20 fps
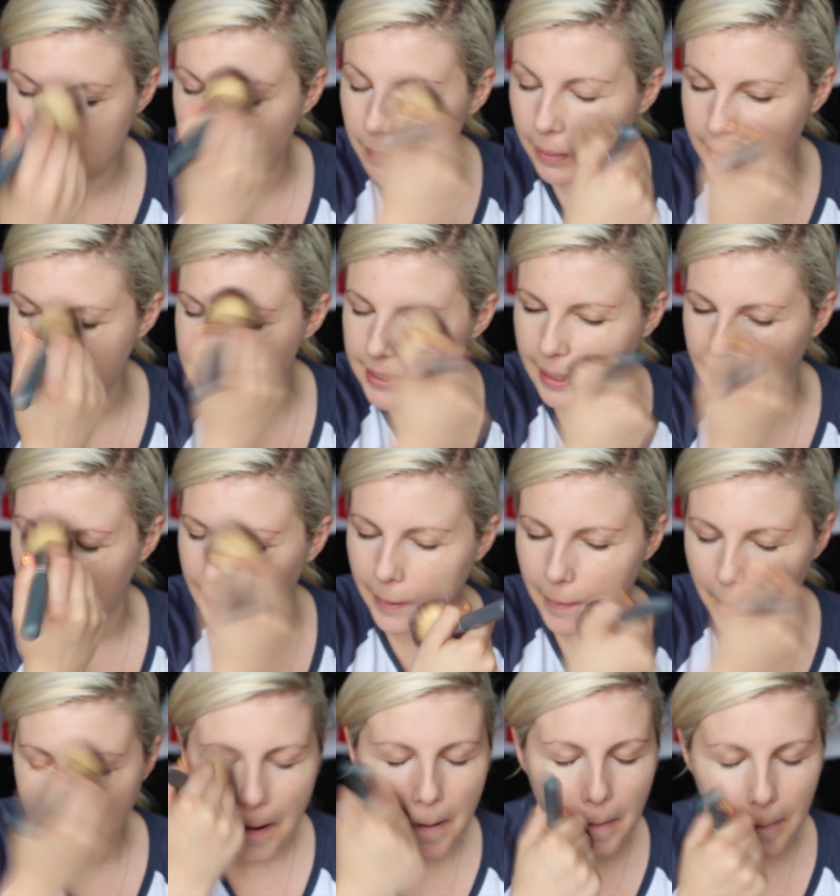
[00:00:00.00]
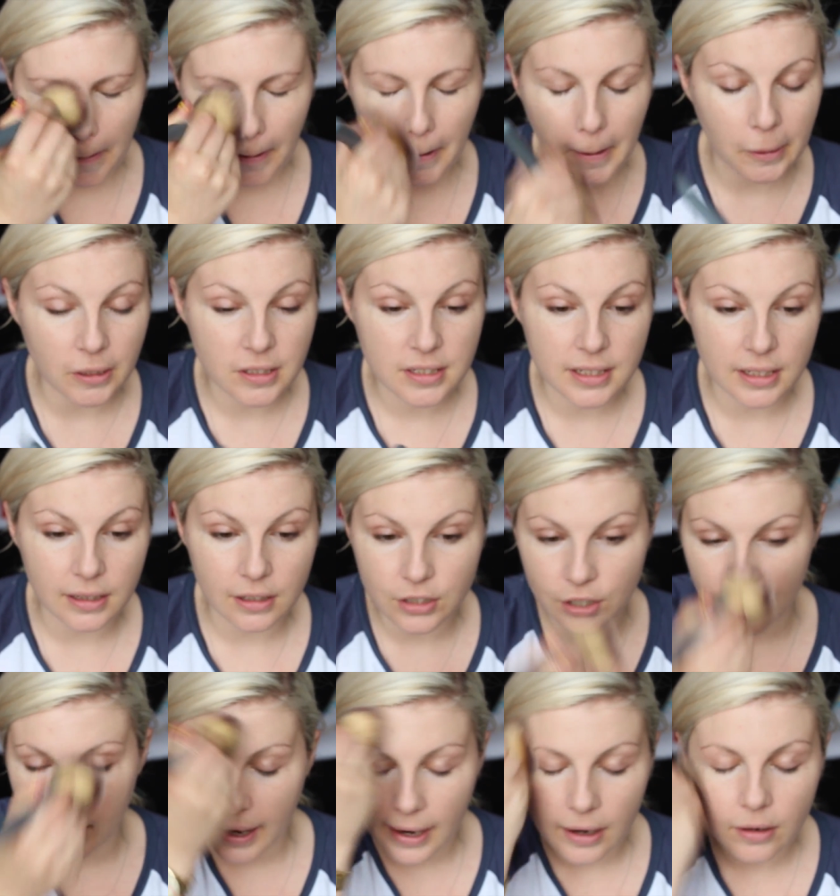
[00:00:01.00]
into my skin but the concealer
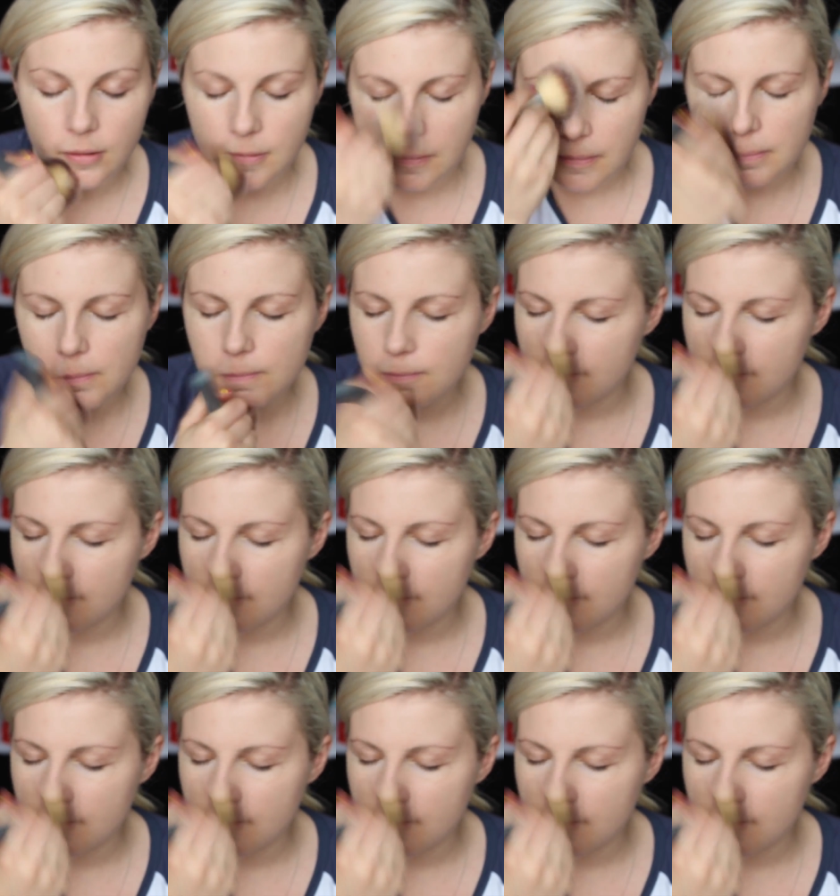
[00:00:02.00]
took out.